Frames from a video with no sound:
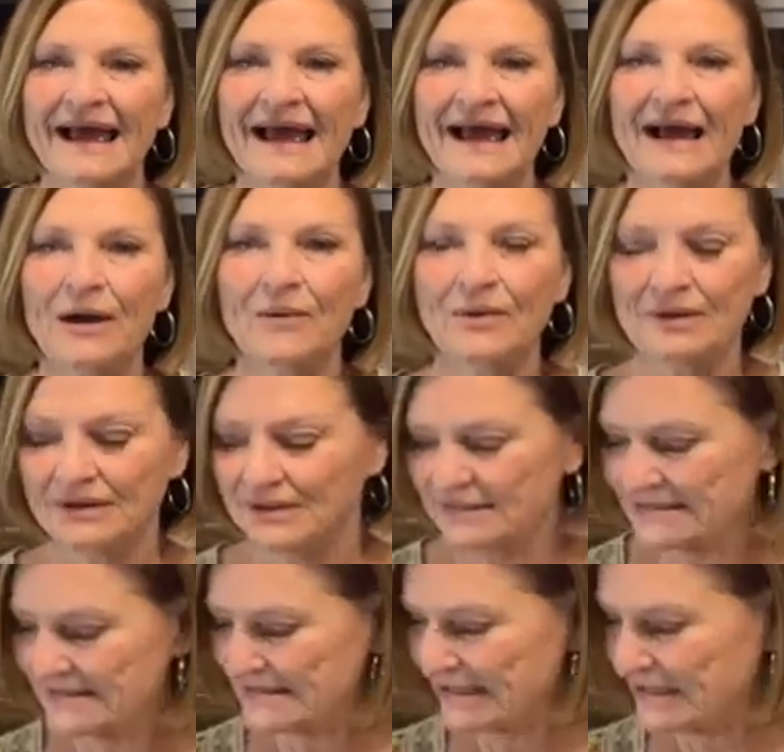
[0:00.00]
Howard,
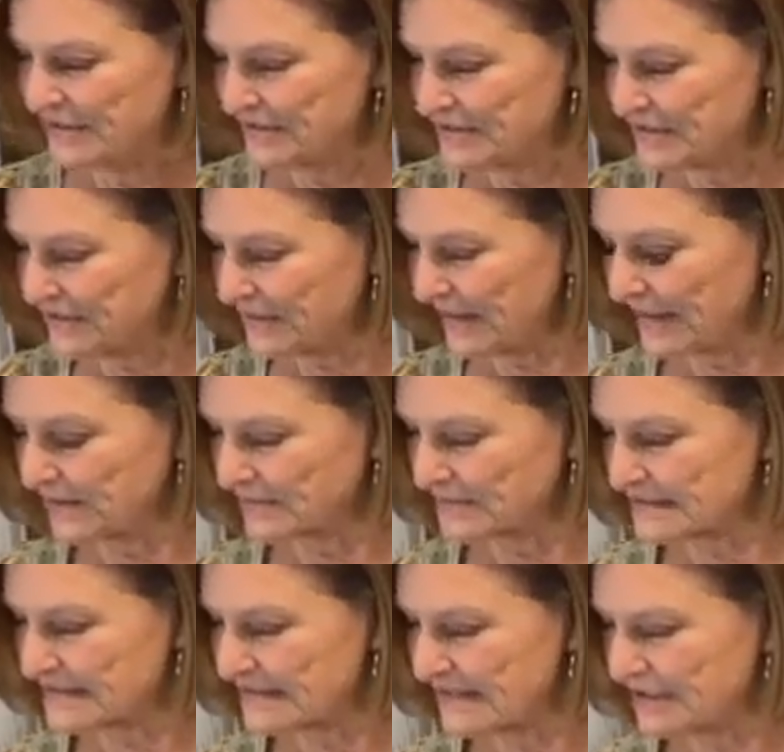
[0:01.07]
good to see you too. I
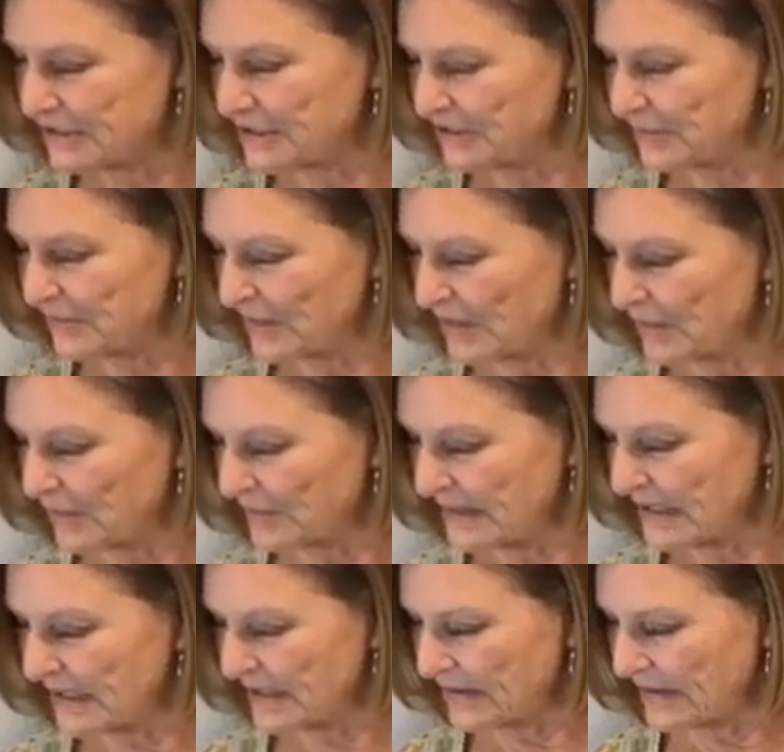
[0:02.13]
don't see you on
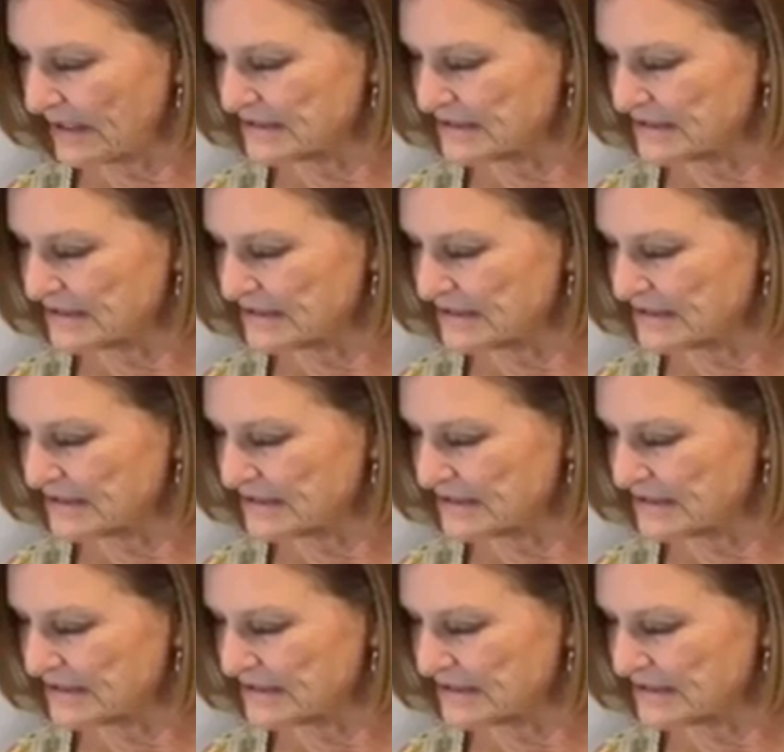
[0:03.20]
here.